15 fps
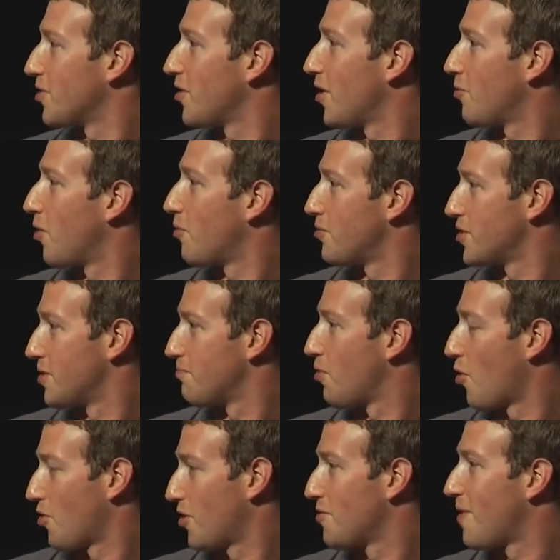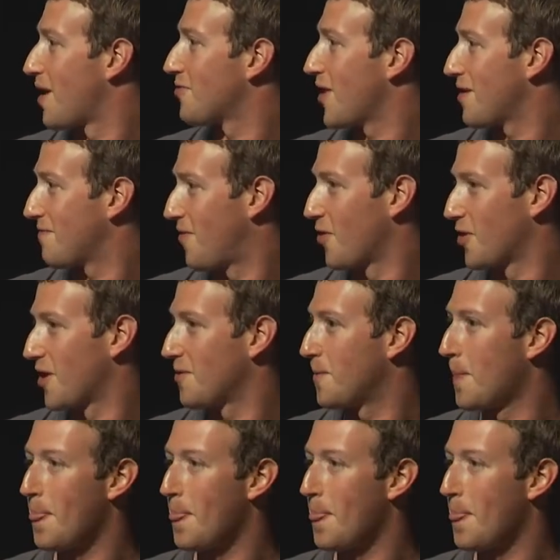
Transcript: or what was important about that photo.